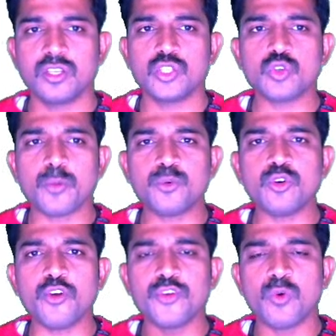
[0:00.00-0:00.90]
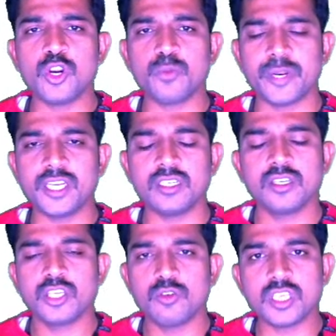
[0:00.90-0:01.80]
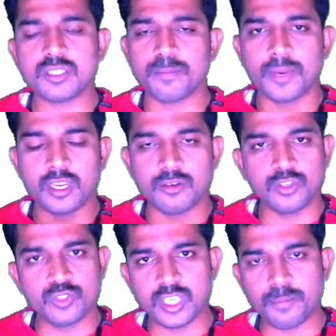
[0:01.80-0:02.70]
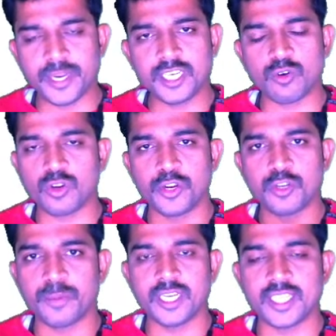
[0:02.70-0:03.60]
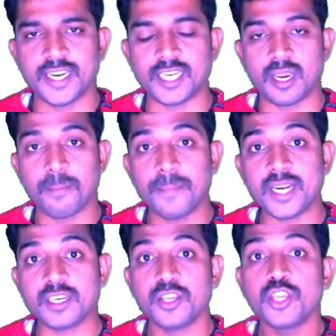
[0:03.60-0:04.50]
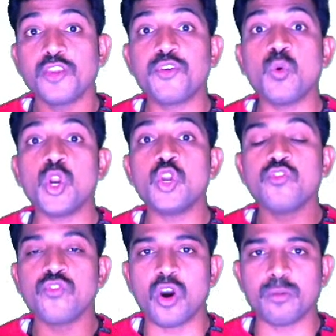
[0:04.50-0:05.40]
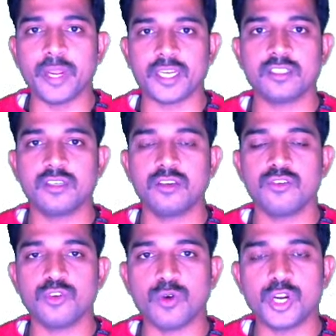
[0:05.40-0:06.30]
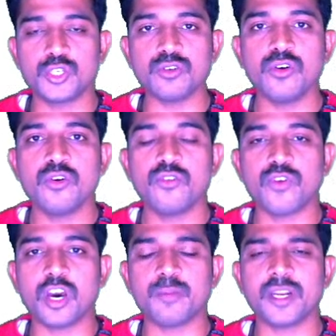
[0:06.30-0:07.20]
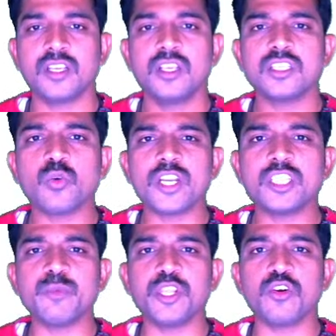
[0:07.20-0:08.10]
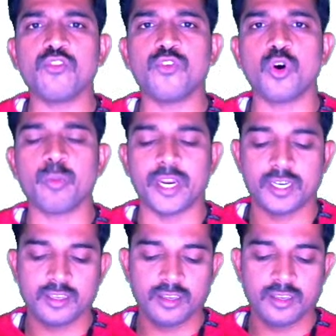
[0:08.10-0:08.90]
So up to now, if you want to print, just using print, you are going to print the data. But if you want to format, so what is meaning of format?